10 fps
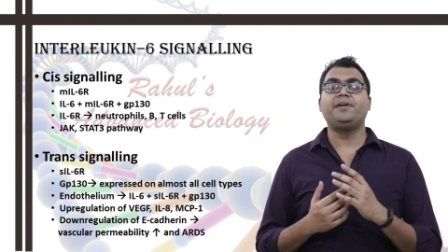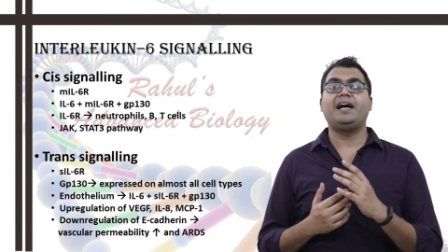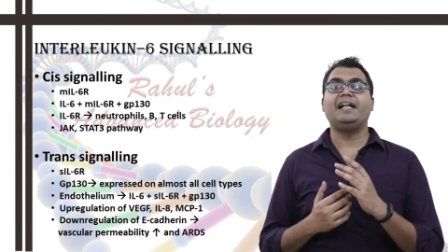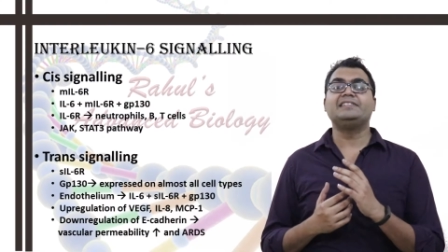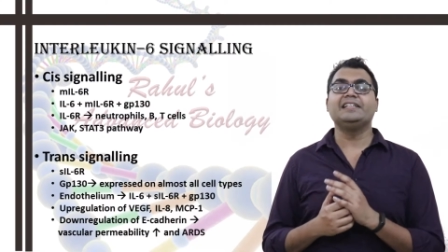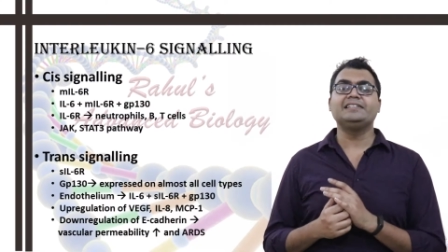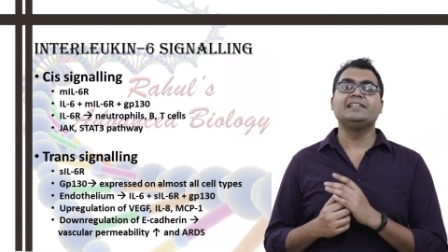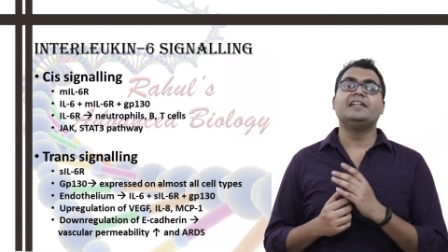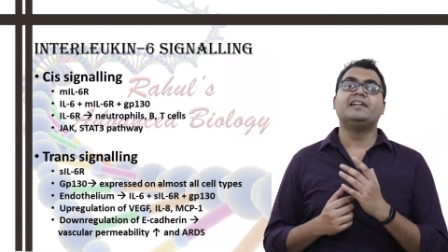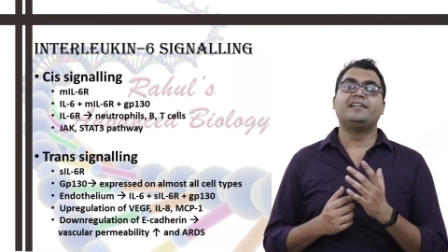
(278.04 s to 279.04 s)
IL-6
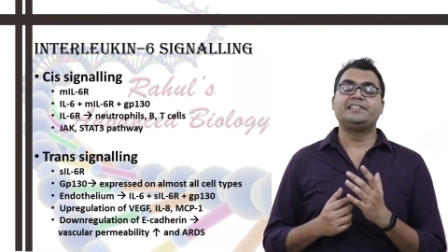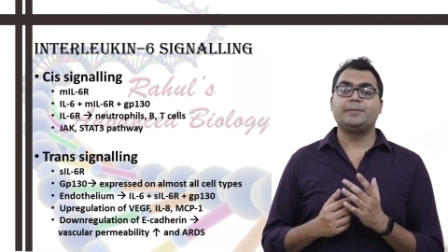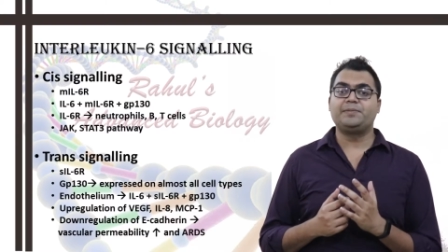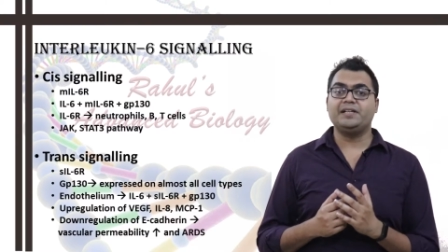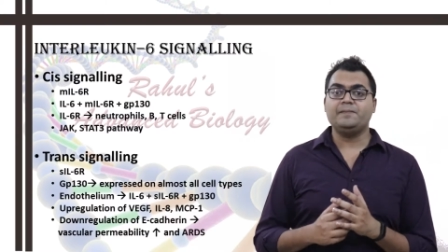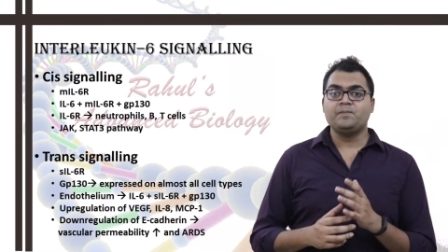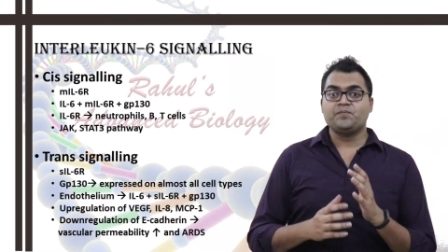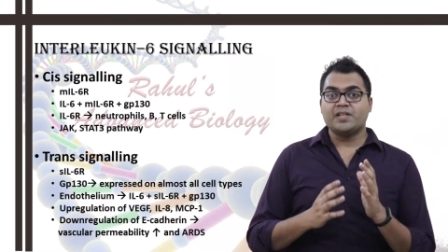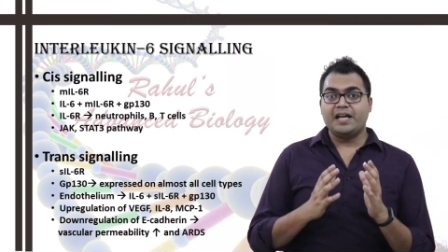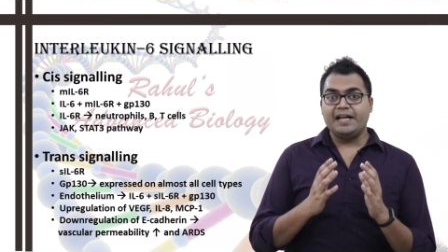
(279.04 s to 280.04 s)
receptor,
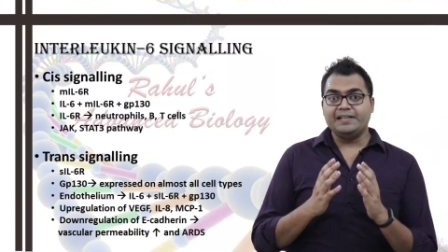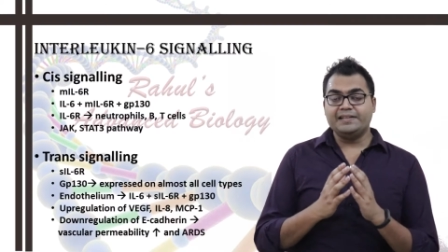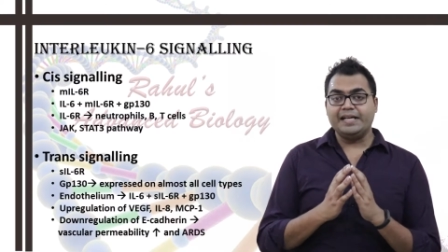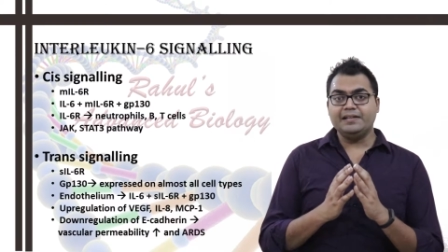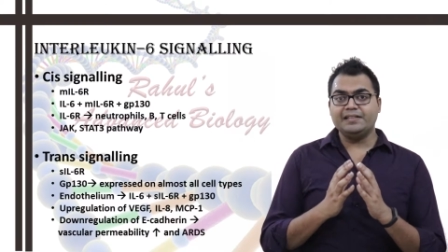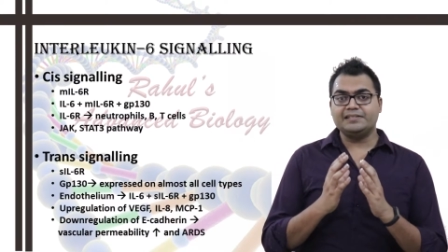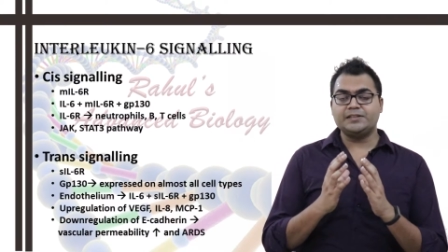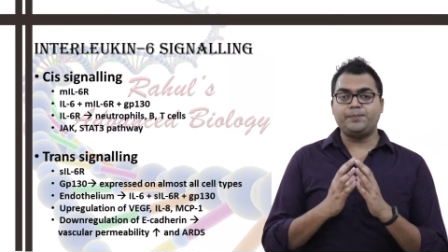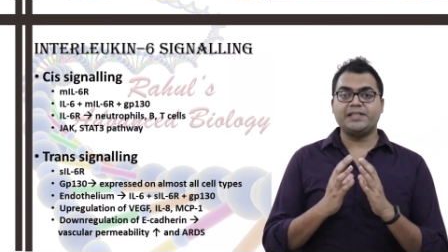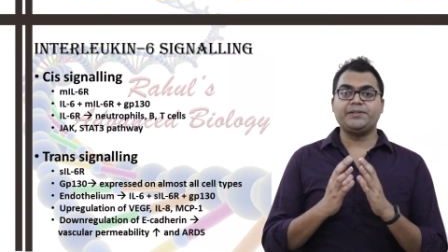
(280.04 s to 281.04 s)
and then this
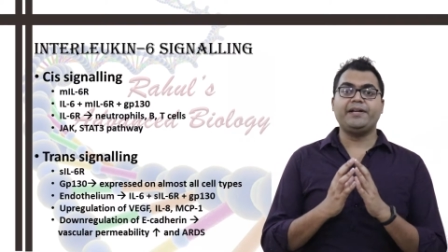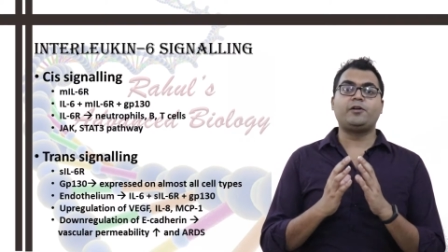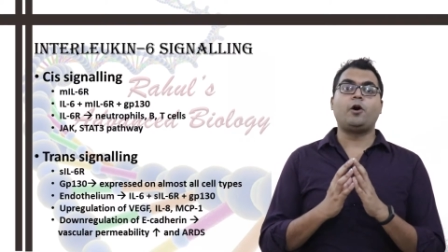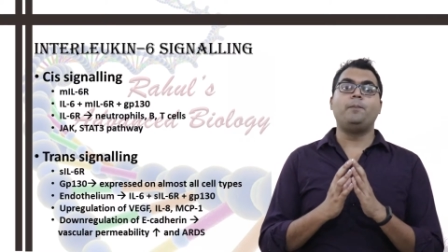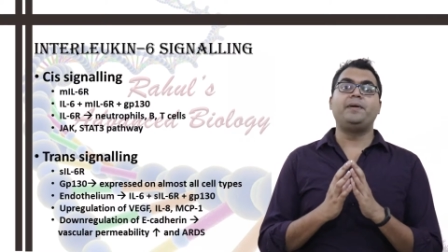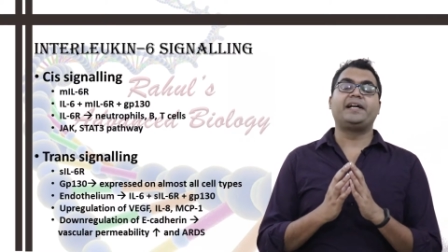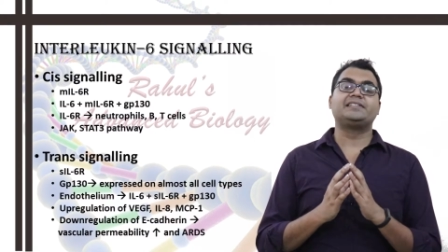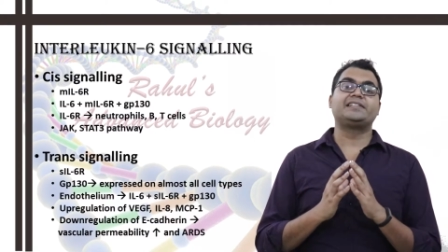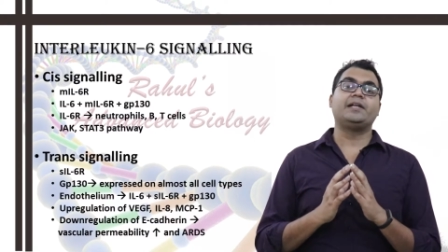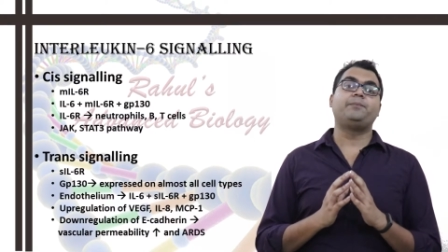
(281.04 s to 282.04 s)
specific
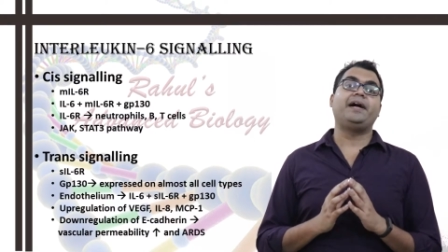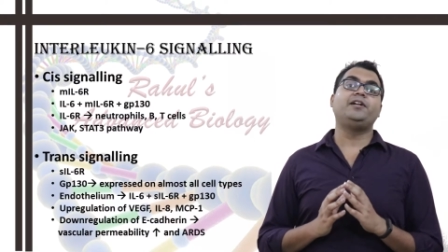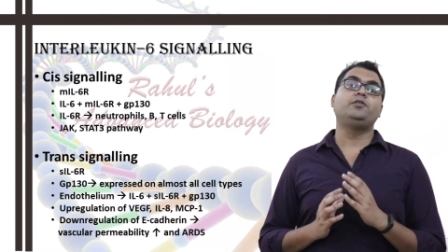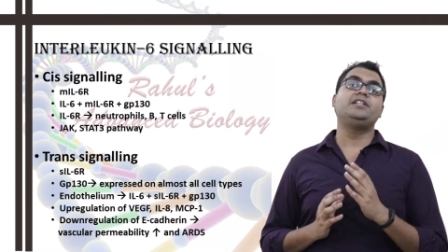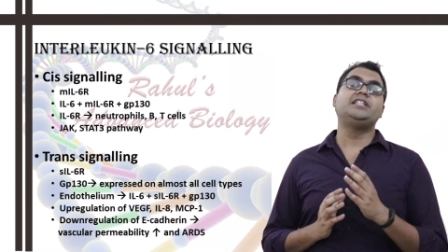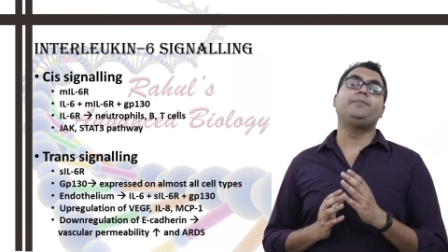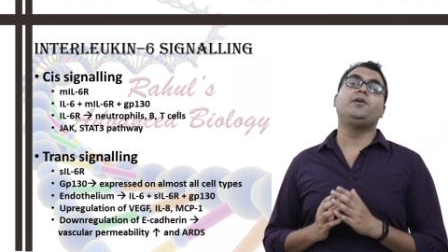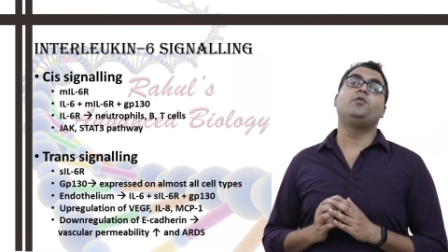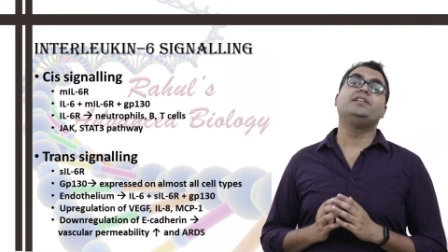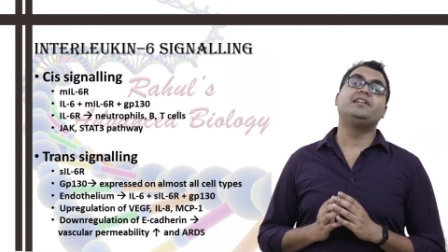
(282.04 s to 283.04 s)
complex can bind to the
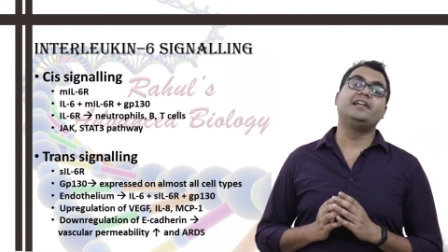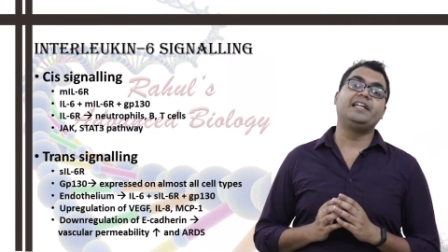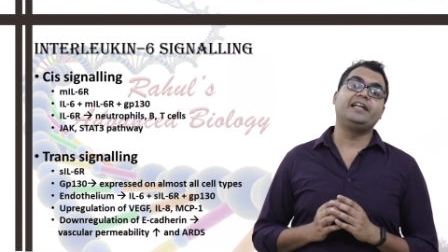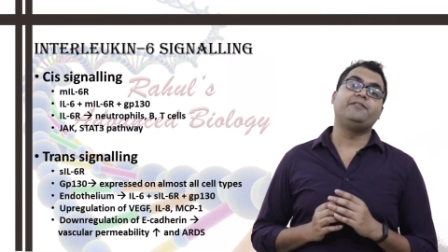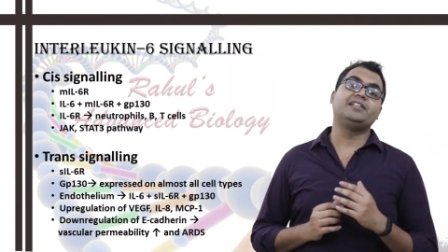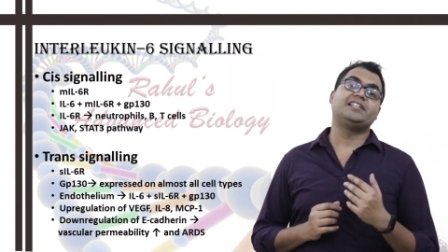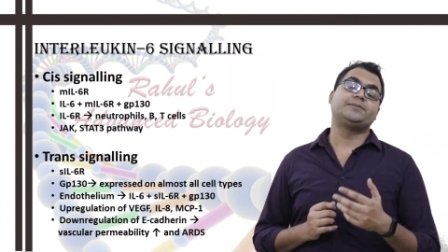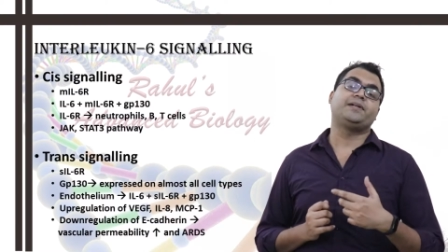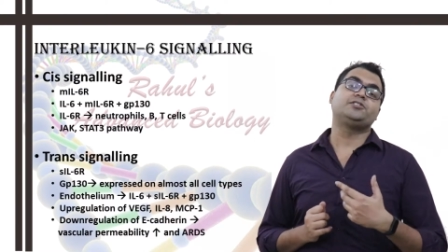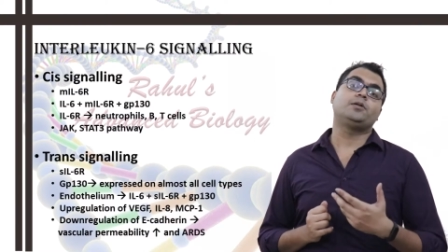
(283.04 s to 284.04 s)
GP130, which is
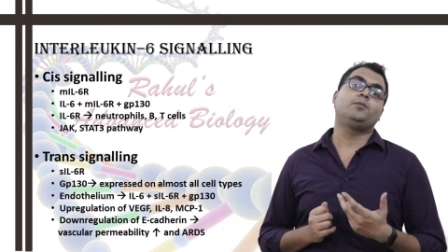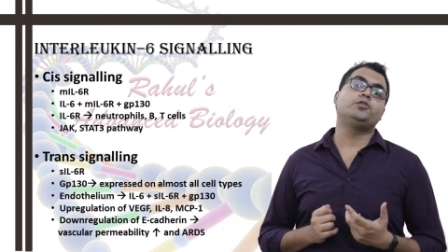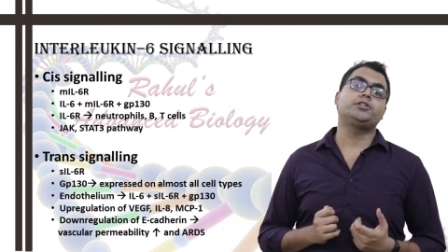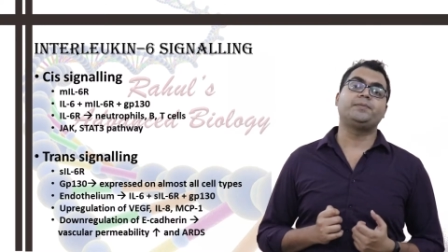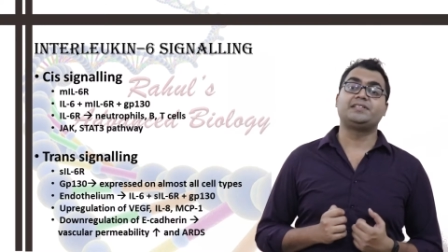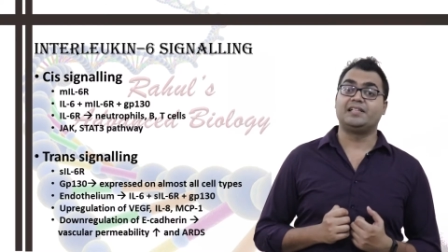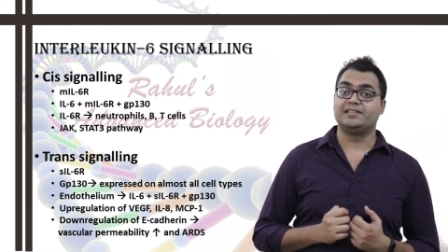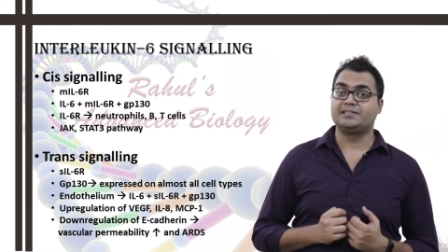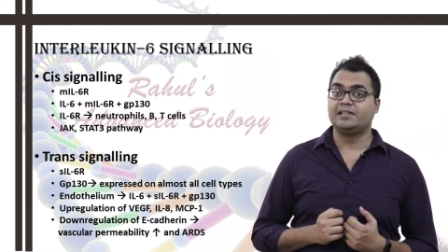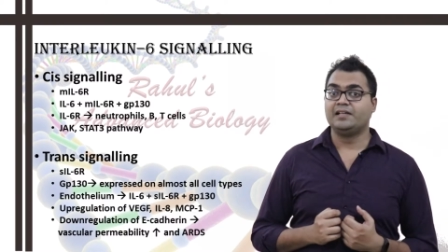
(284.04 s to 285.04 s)
expressed on most of the cells,